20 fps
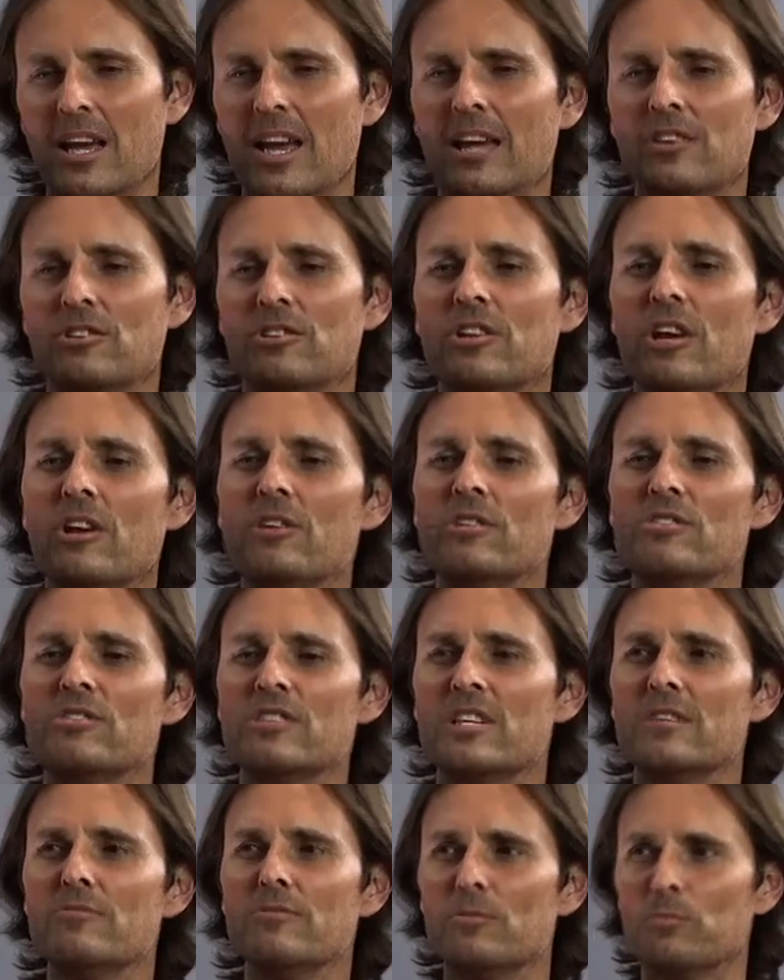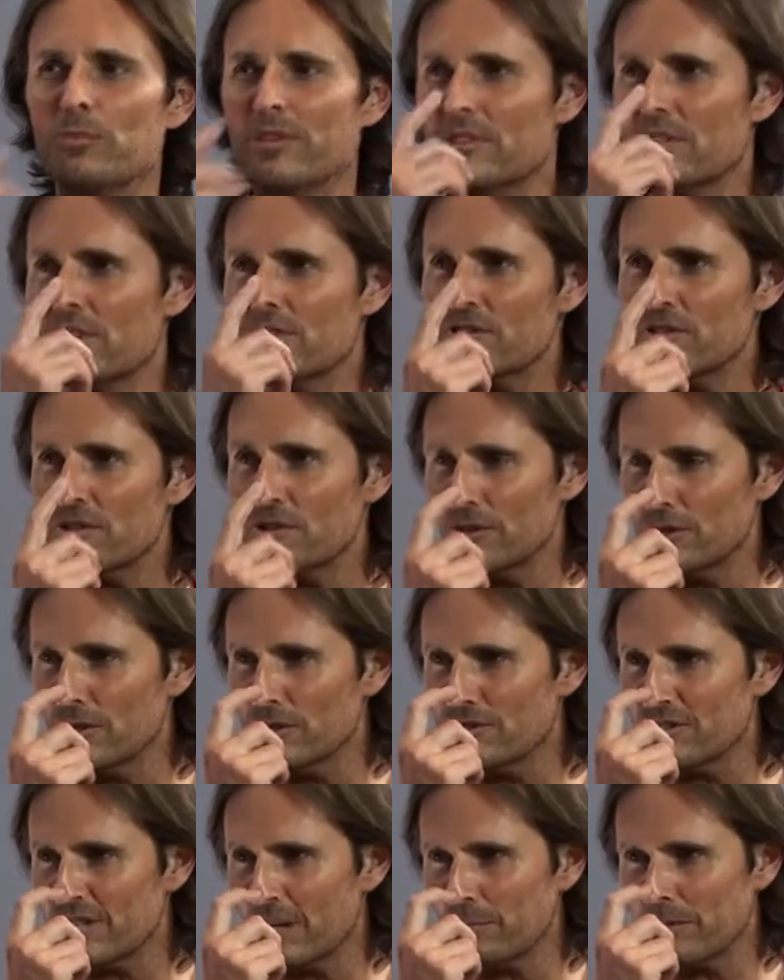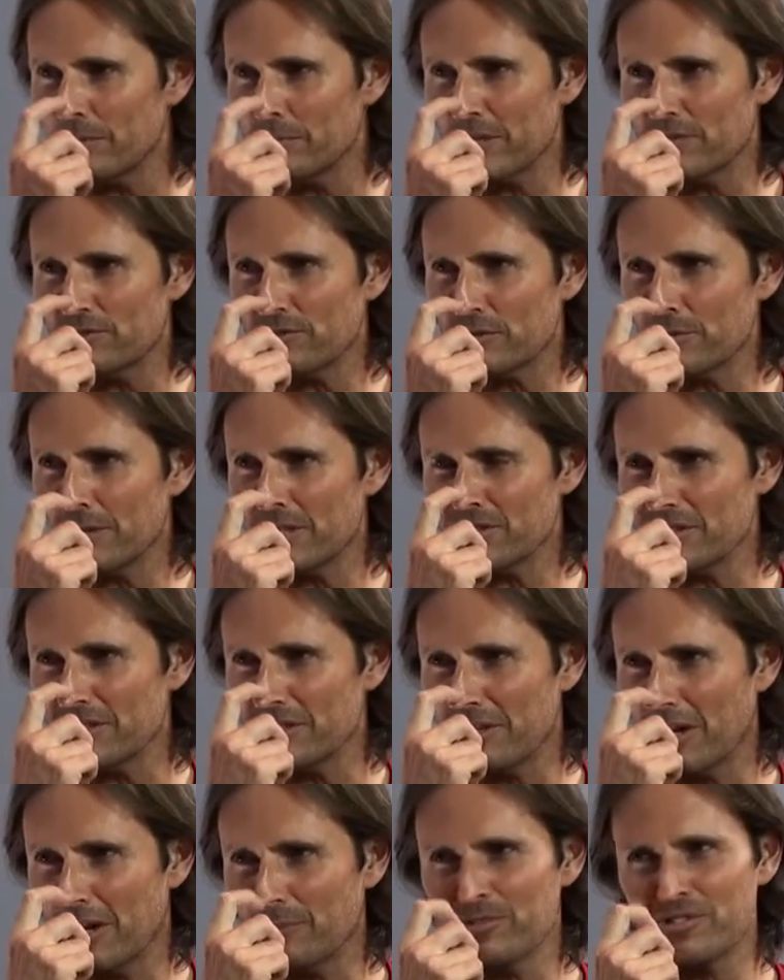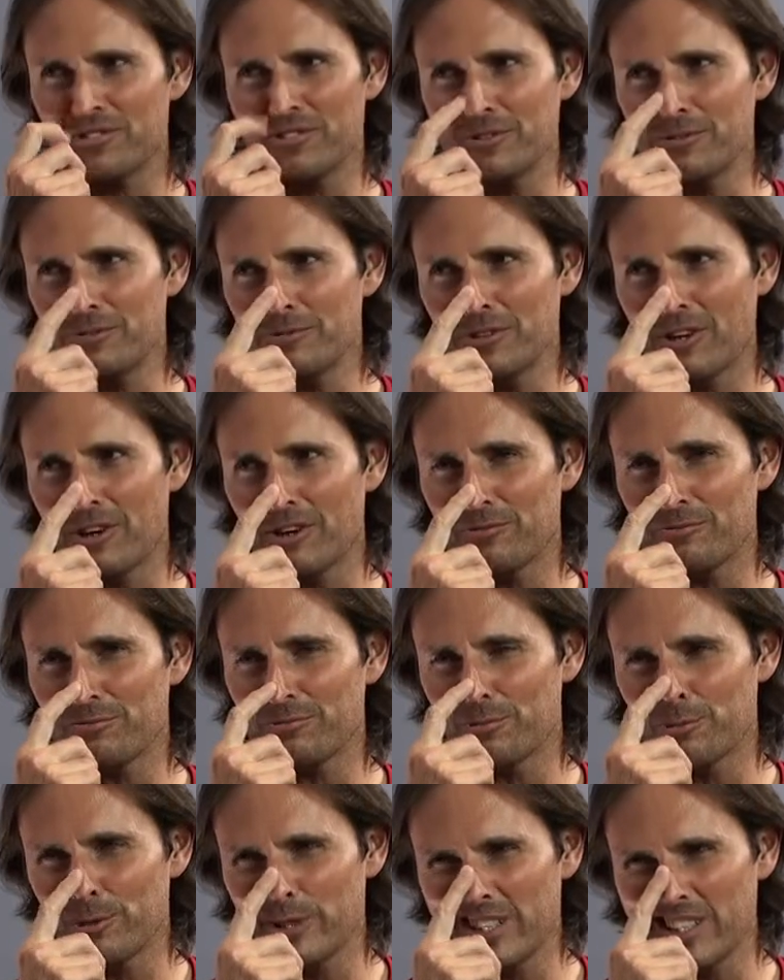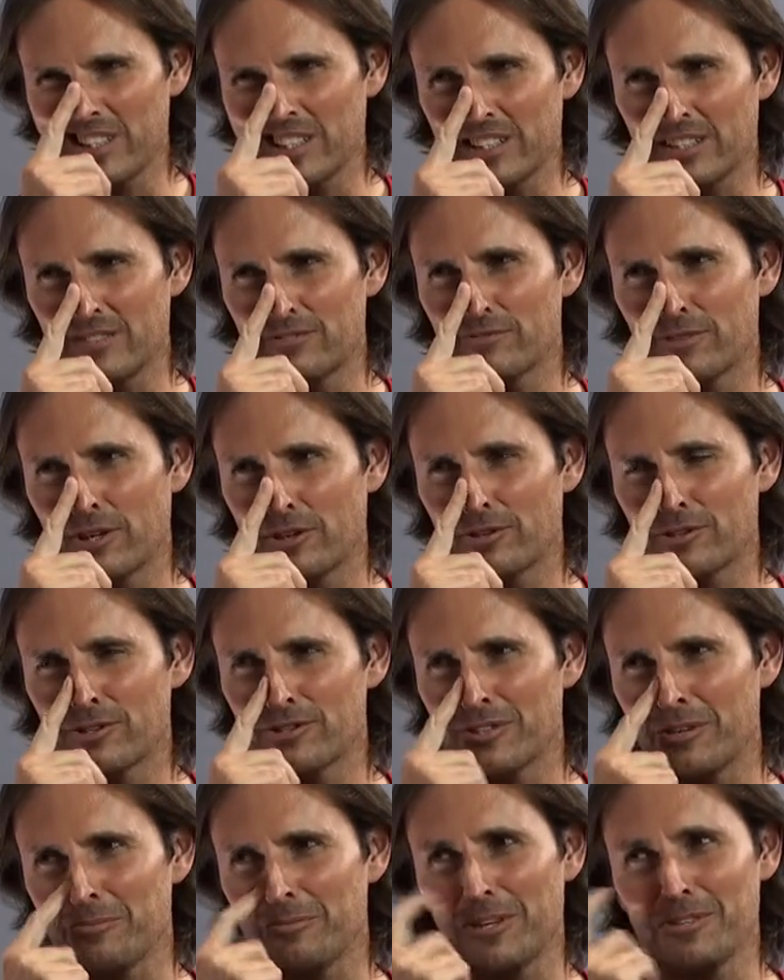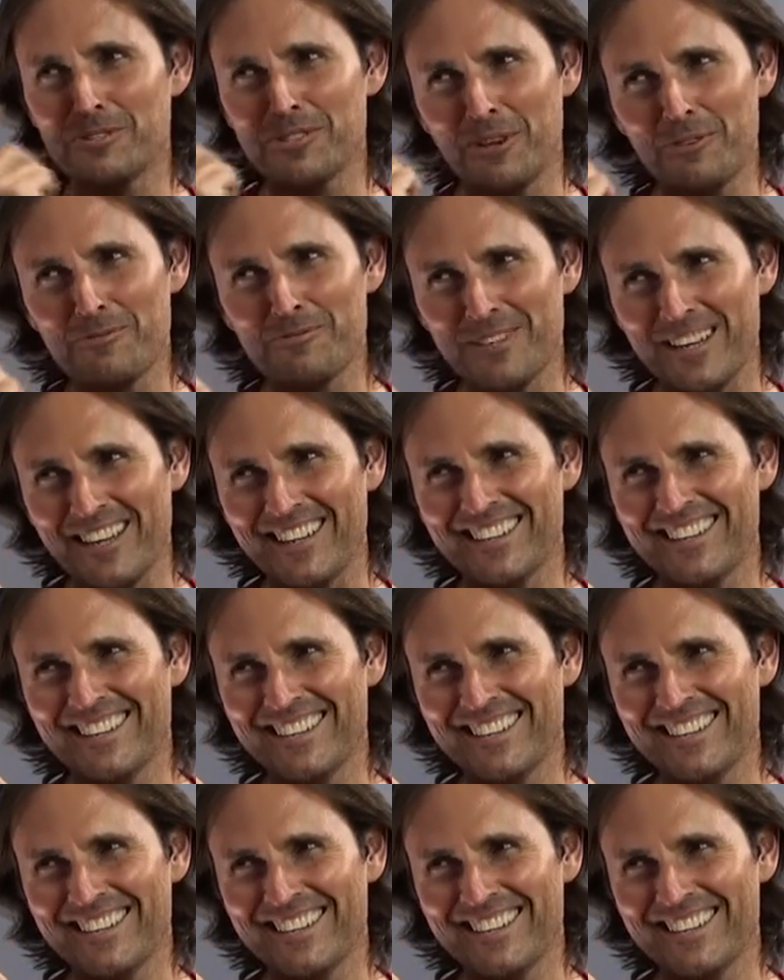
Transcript: And you notice even with this third supplementary question, I'm still not really focused on myself yet.